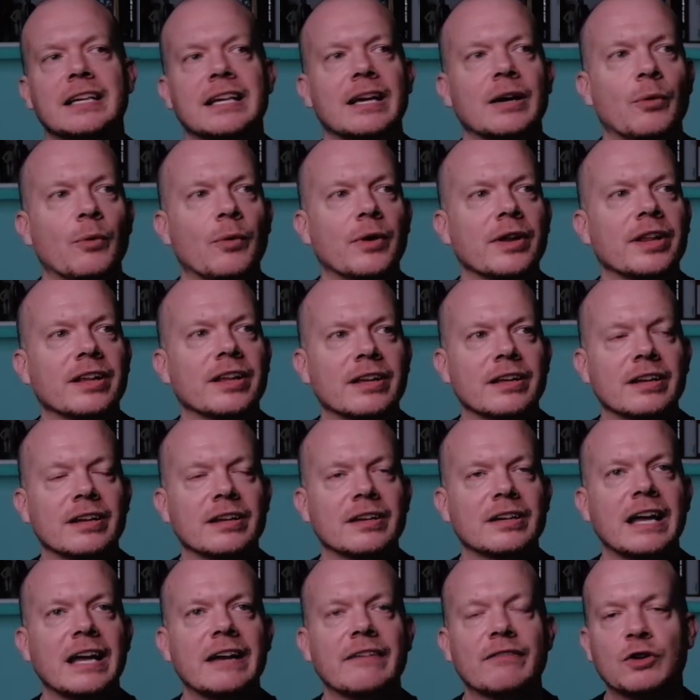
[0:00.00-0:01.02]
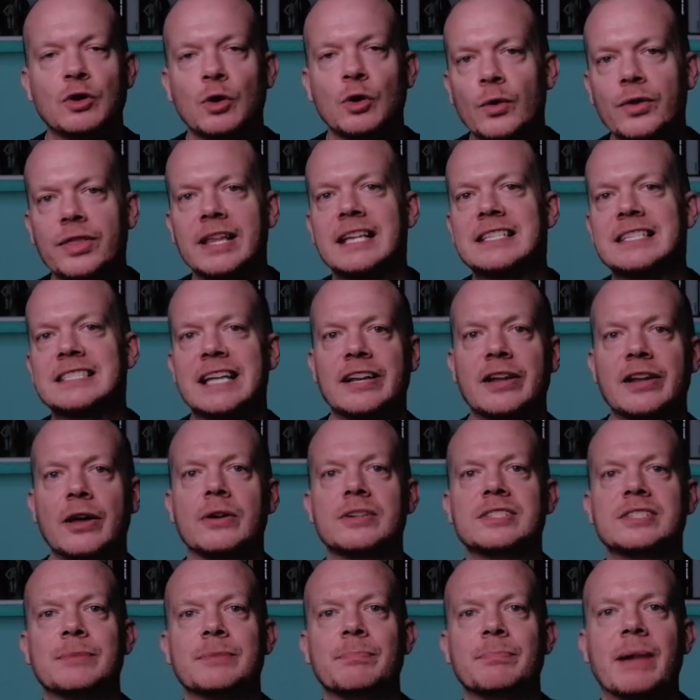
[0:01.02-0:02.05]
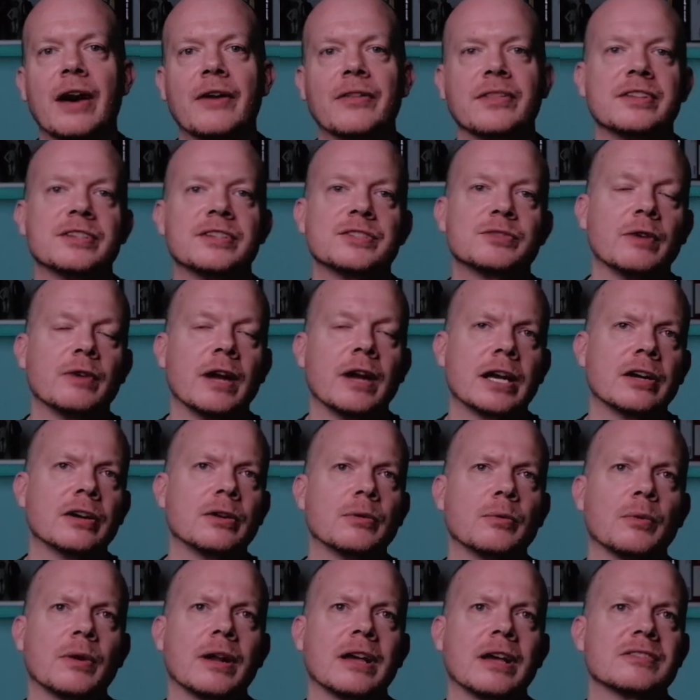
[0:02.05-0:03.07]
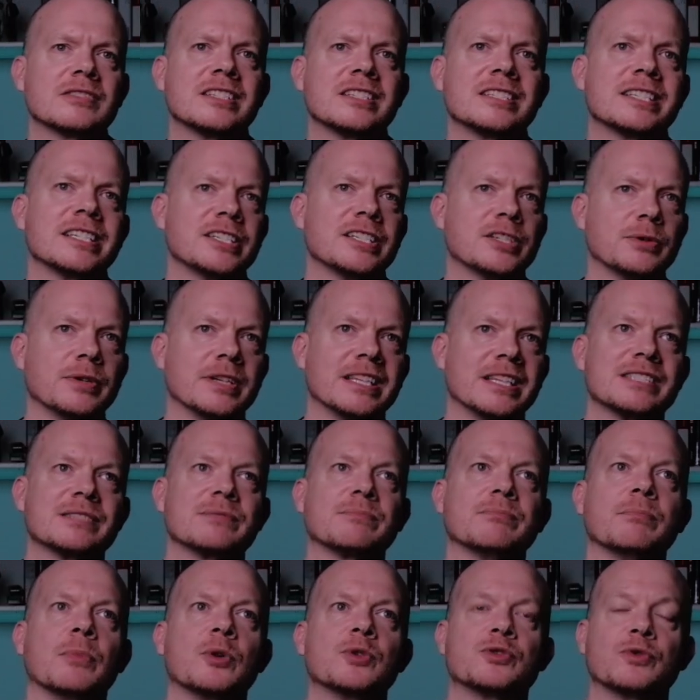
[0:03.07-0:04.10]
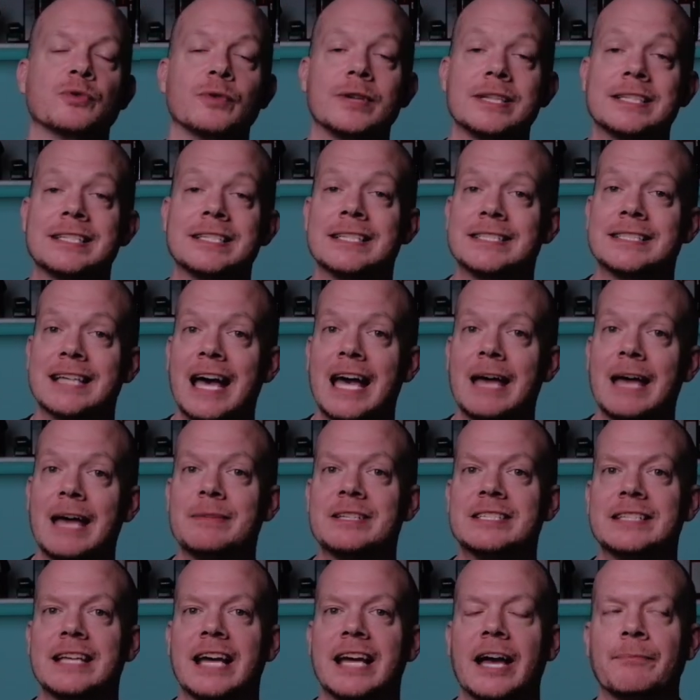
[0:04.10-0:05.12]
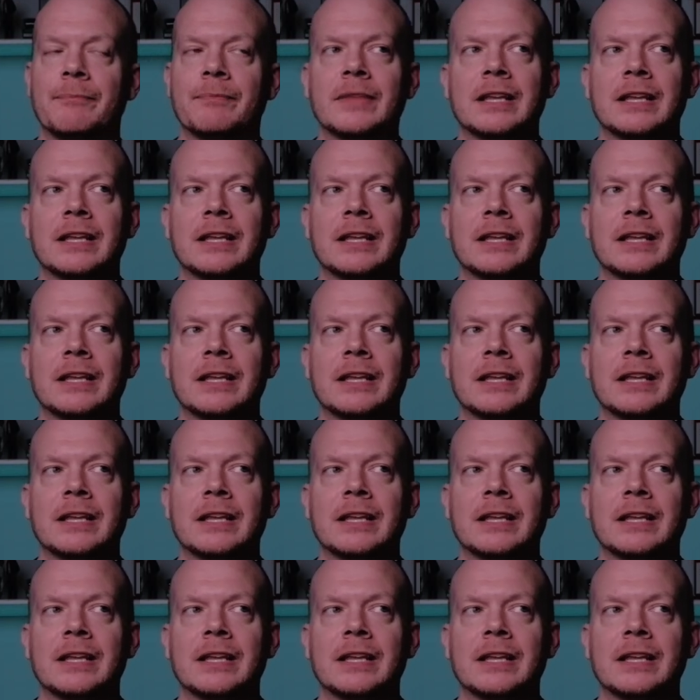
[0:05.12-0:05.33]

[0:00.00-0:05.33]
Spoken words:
One of the kind of cool things I noticed about this record when I was listening to it this most recent time is that